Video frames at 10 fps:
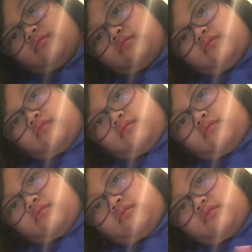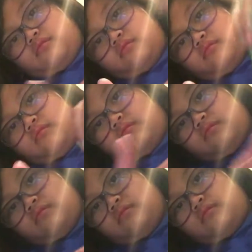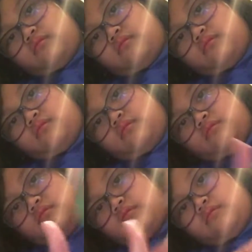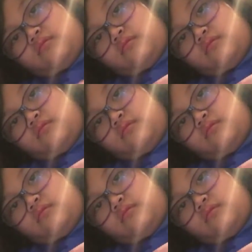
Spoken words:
Nothing is said.